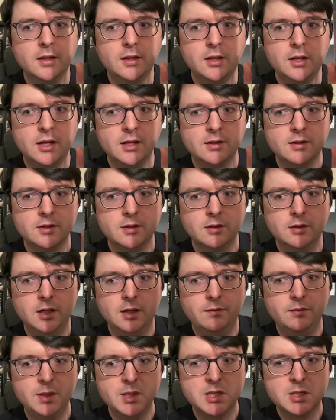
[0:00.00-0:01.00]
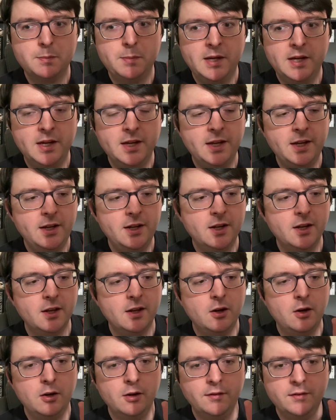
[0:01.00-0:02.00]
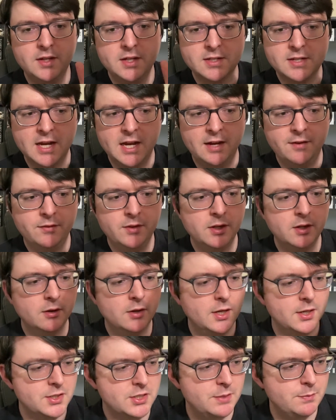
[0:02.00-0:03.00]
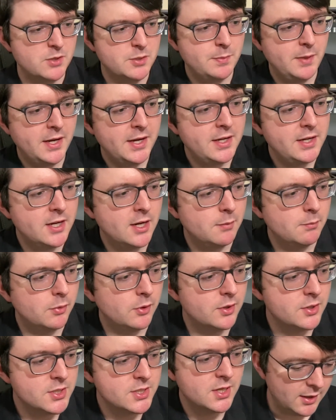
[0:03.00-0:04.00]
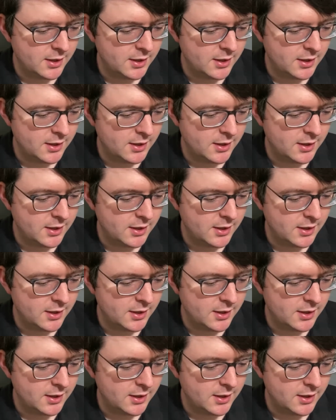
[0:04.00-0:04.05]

You get the lovely spine. All of these have their custom spine numbers.